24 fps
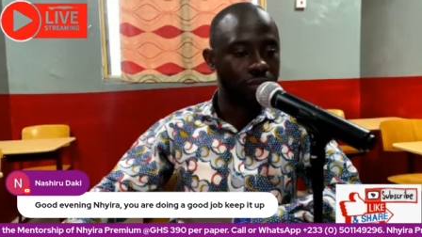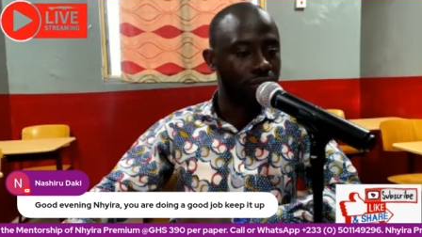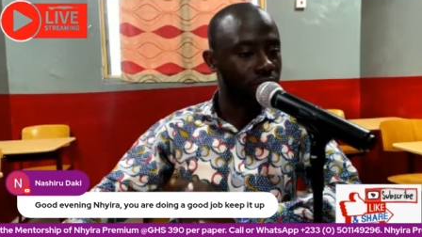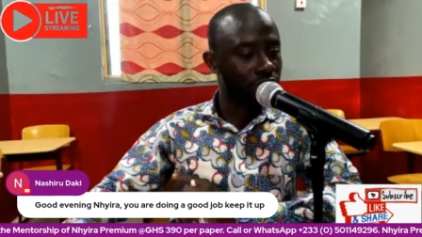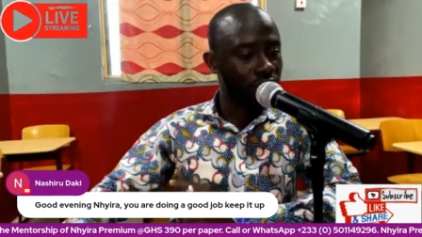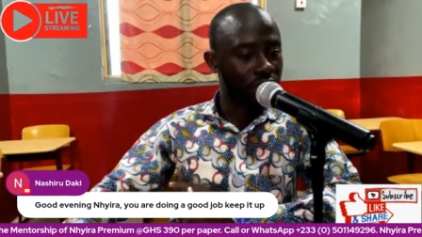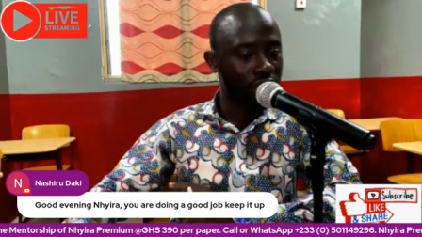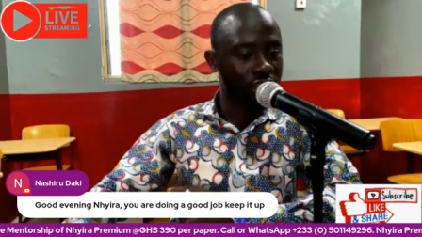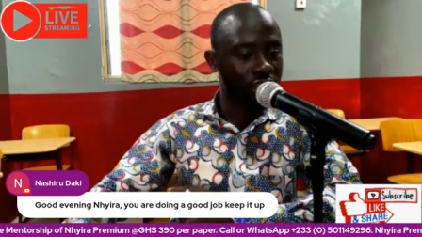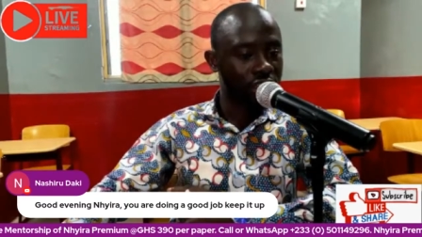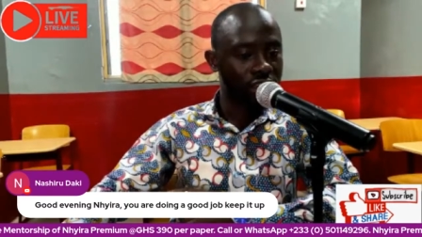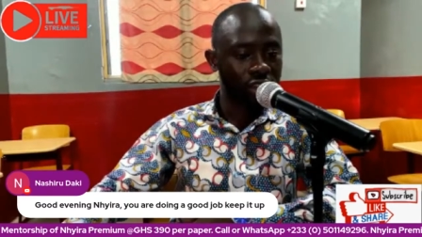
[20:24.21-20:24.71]

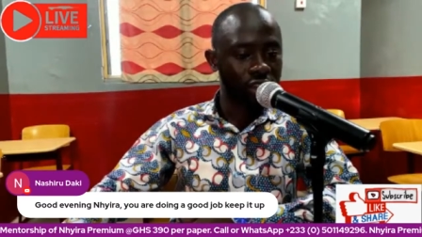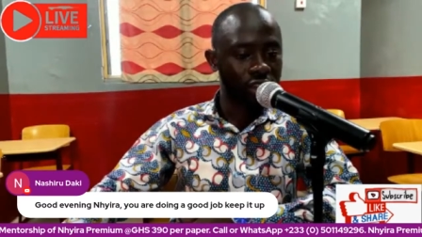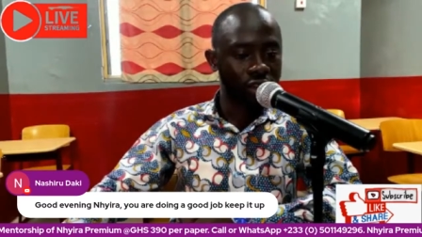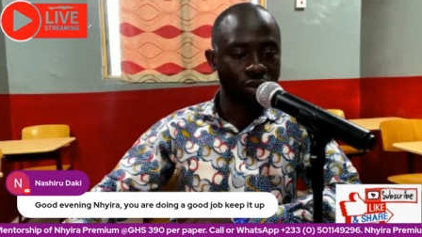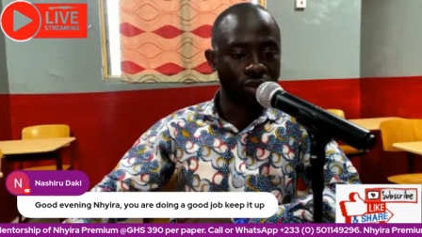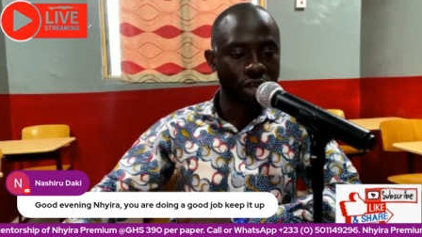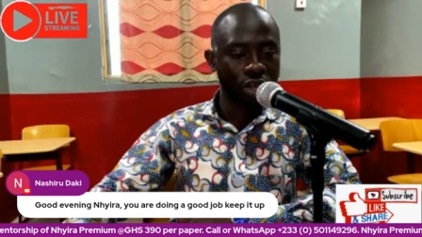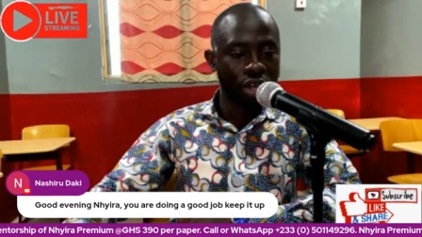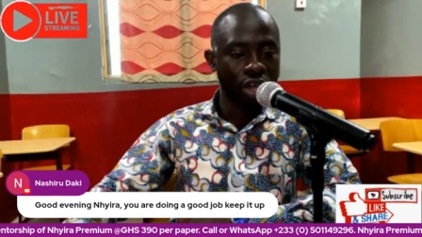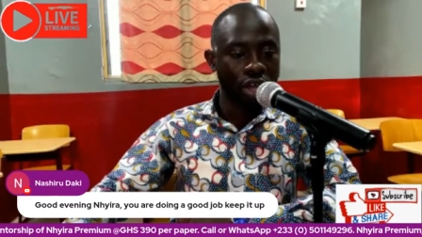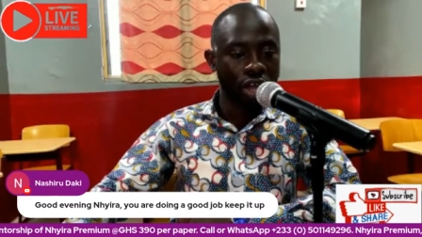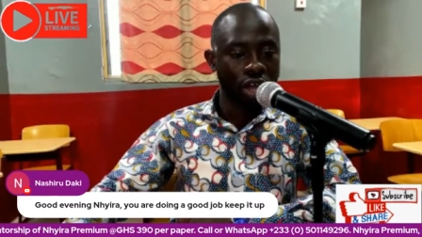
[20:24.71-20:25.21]
Thank you,
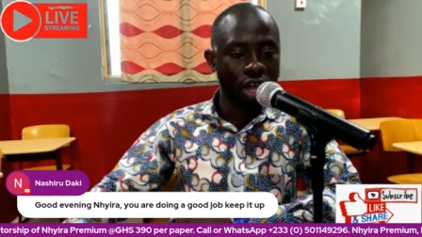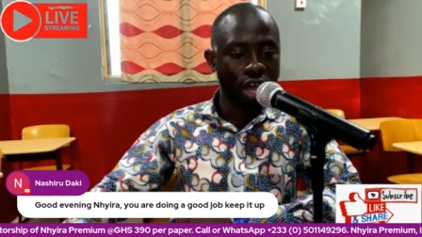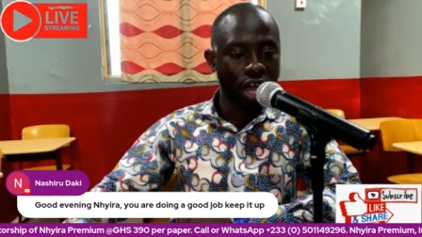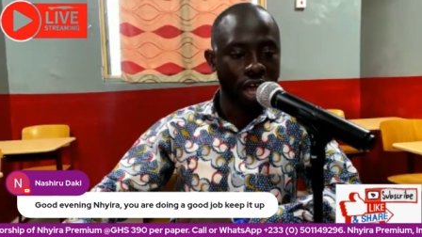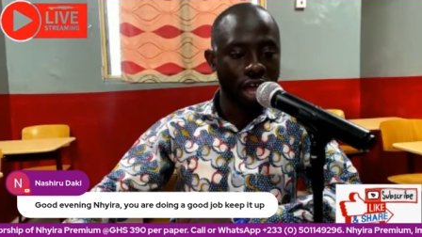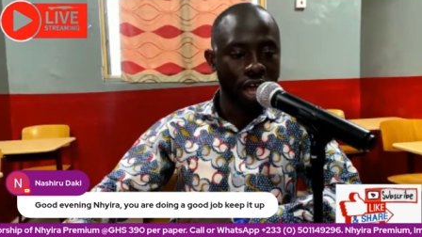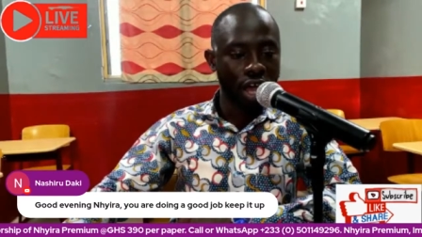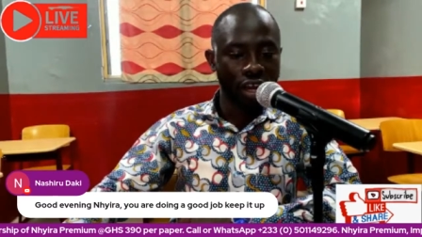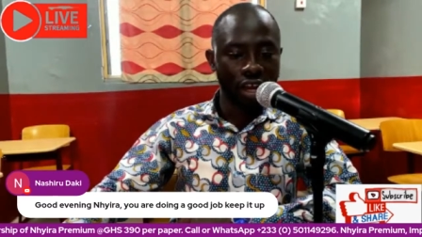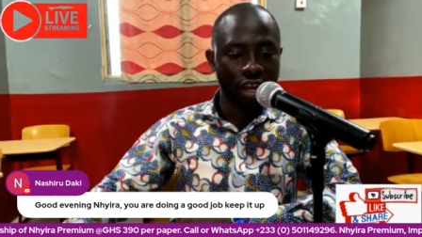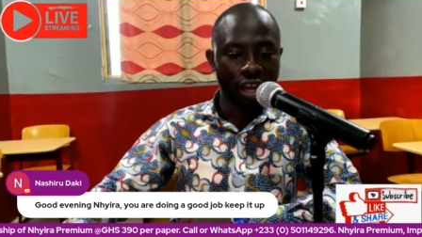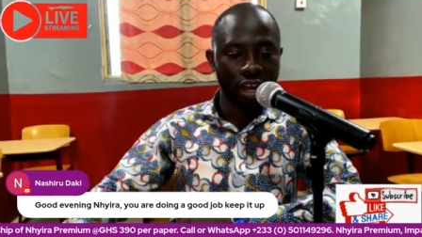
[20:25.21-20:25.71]

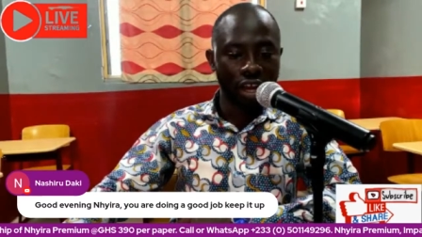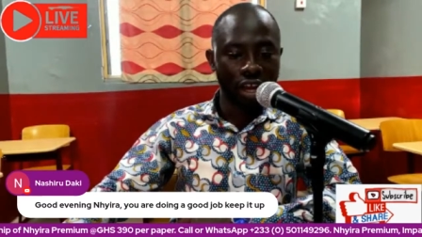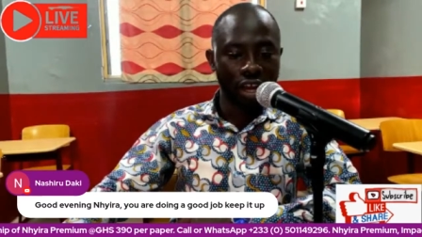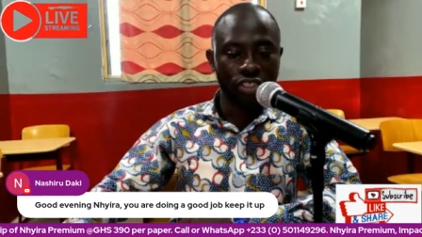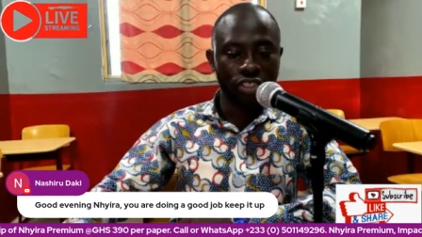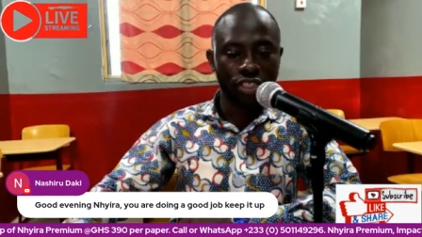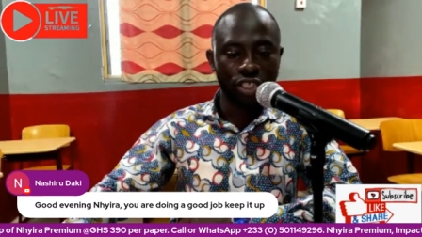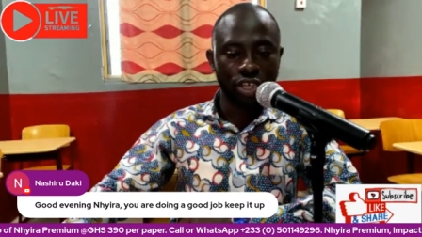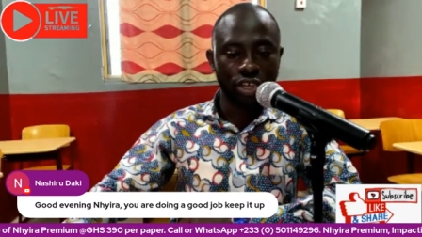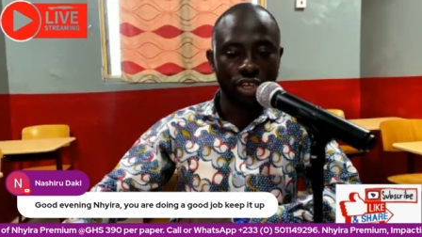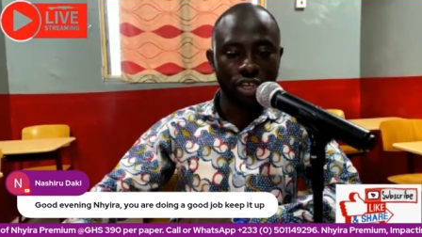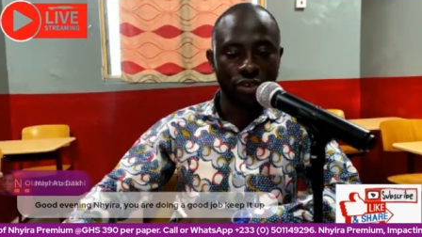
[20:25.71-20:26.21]
uh,
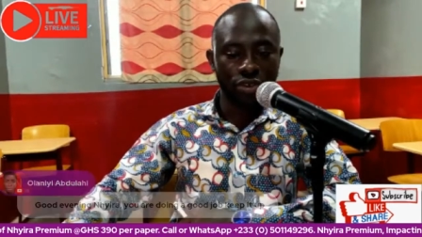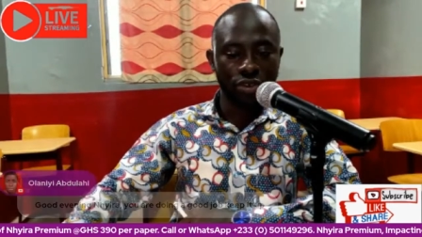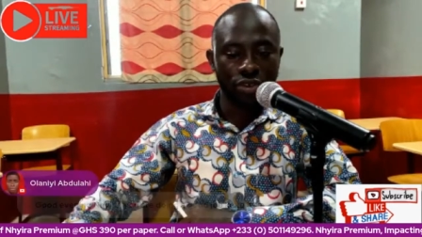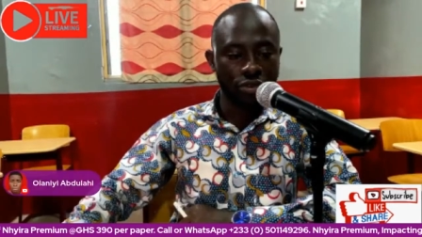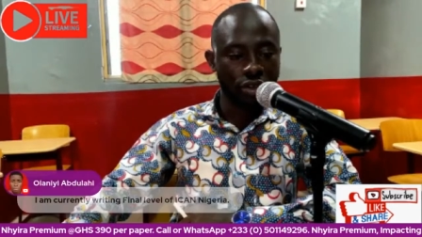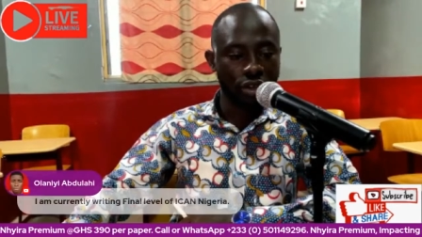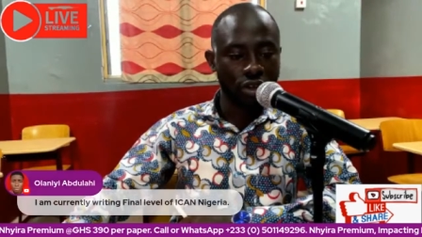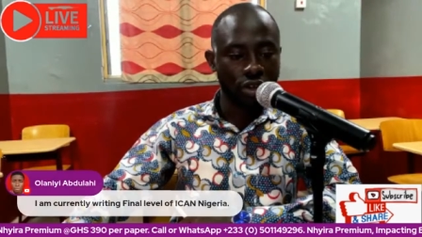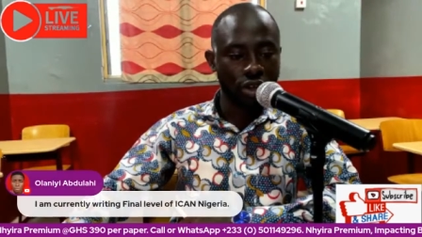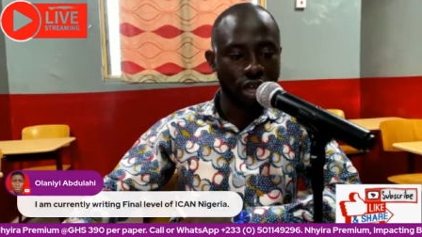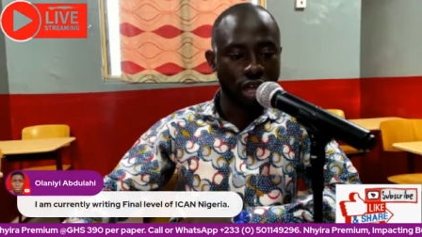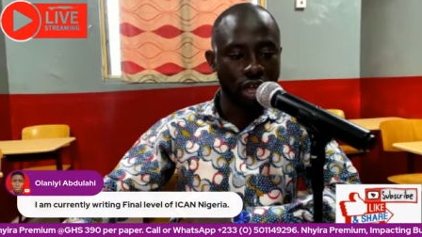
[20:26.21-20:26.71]
Nashiru
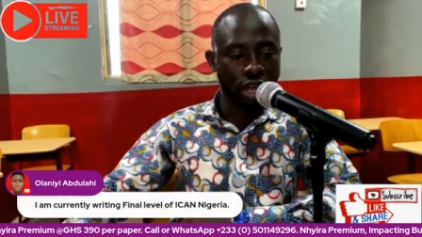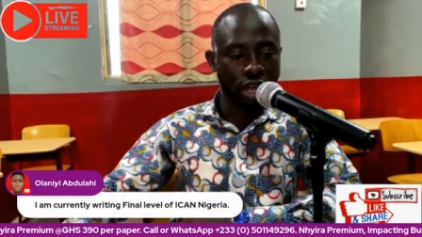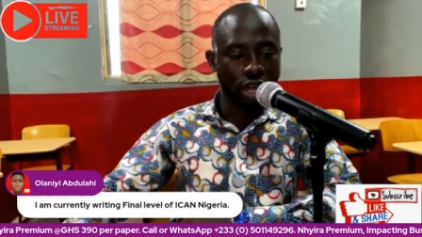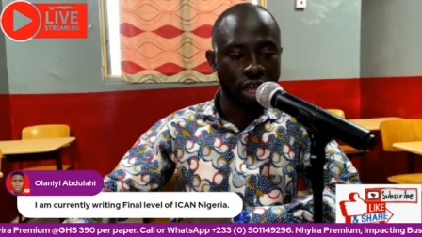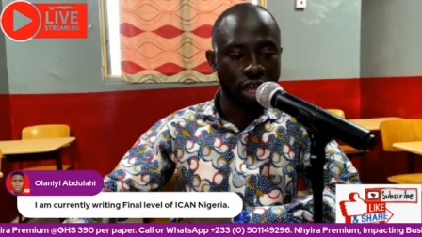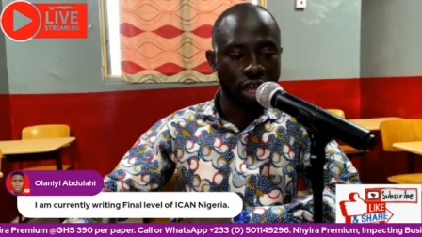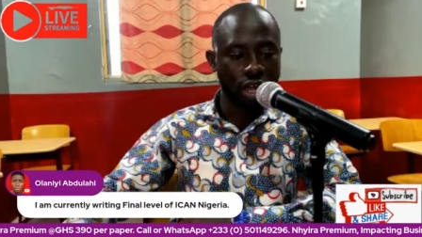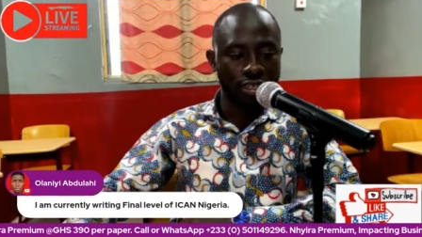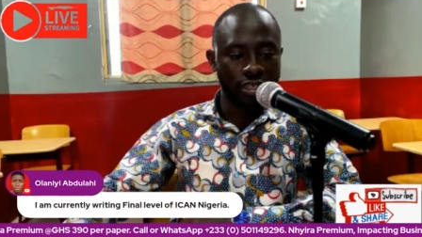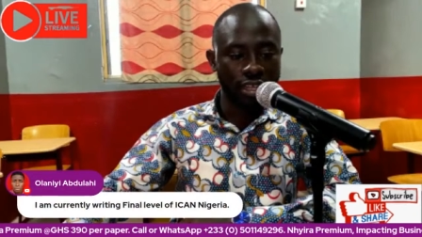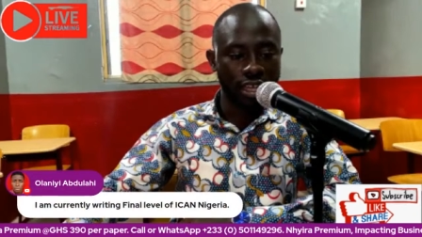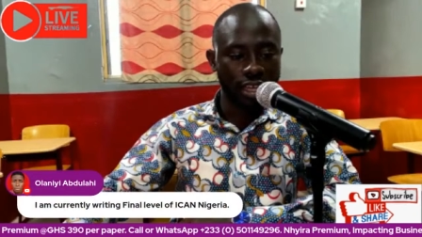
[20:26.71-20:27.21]

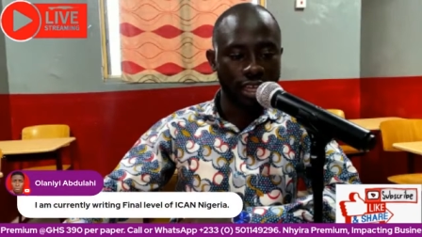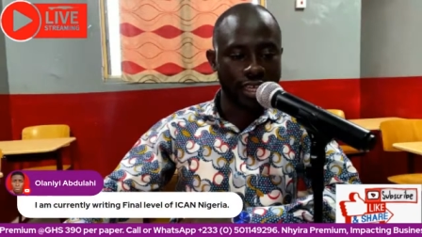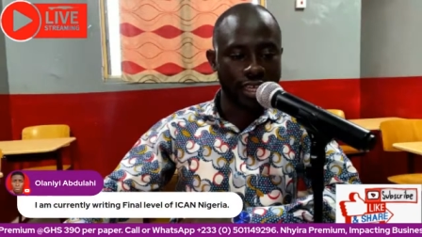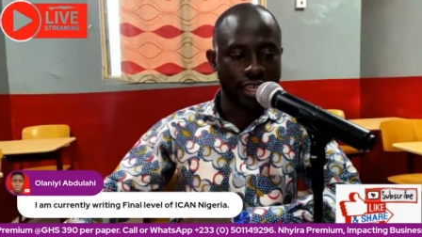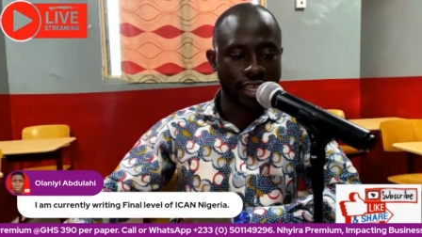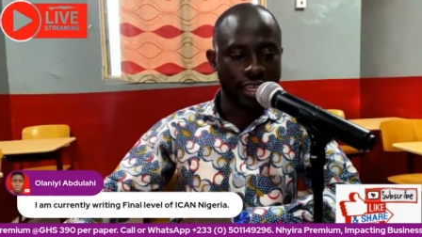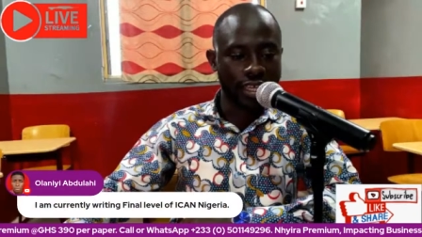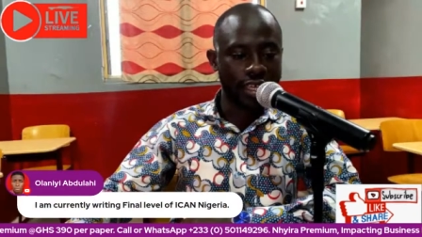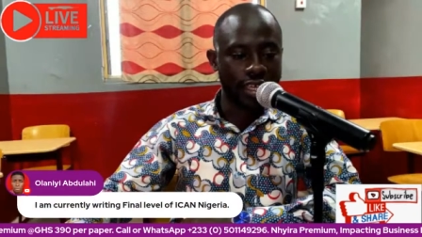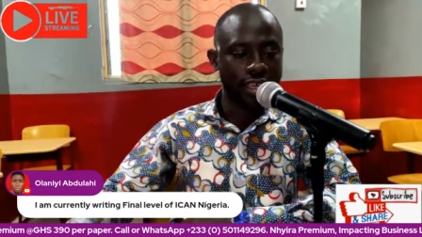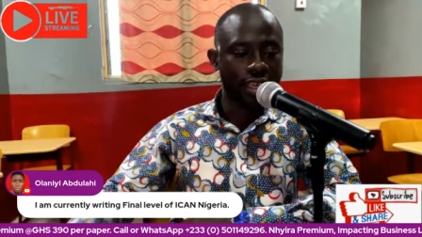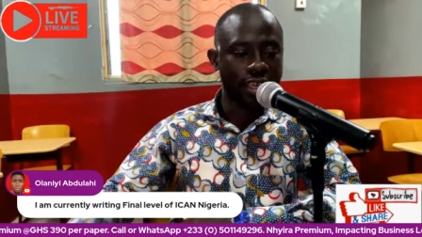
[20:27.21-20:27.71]
uh,
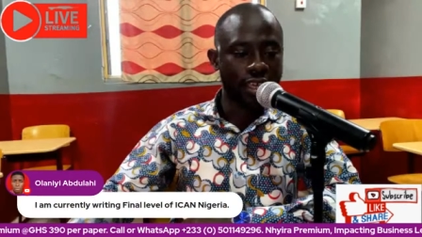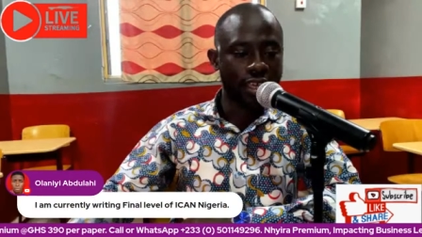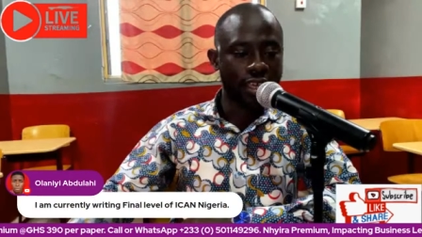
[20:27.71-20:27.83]
Daki.